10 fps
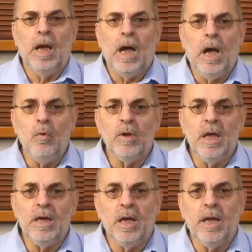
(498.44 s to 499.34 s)
How
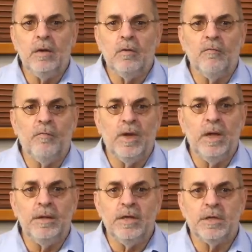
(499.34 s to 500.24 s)
can I
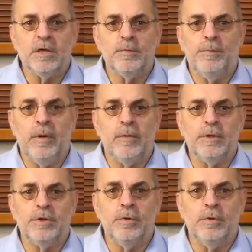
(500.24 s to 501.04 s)
convey this experience